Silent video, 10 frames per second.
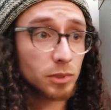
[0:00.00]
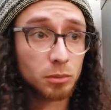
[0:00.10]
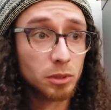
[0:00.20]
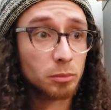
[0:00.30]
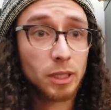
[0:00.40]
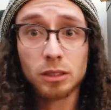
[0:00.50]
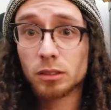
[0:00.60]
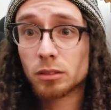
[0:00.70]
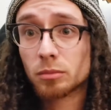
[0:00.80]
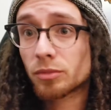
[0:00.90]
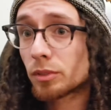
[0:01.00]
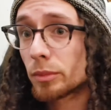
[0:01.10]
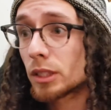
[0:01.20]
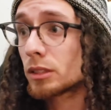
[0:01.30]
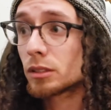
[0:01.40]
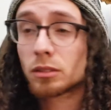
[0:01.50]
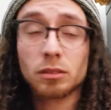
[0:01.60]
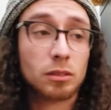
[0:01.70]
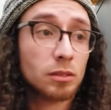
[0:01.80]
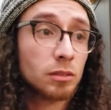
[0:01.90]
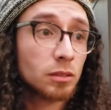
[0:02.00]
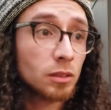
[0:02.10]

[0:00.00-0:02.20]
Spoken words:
good matches, some fun matches, you know.